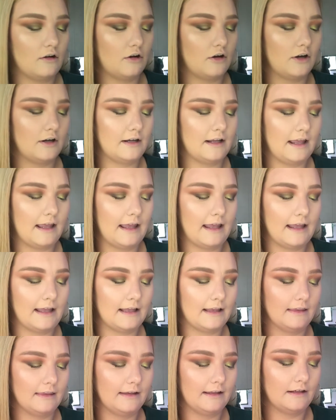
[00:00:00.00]
on a
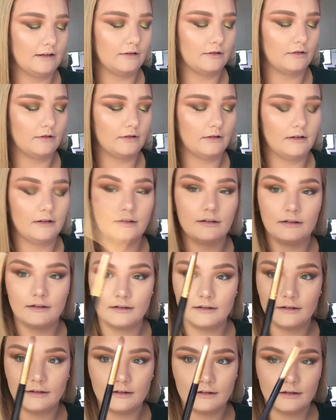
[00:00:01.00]
little
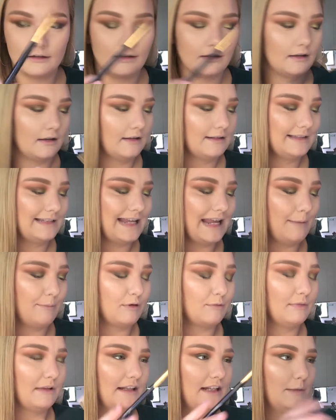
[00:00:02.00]

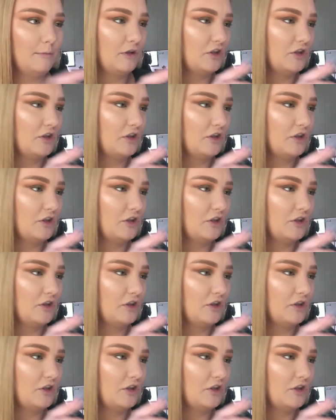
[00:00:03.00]
taper blending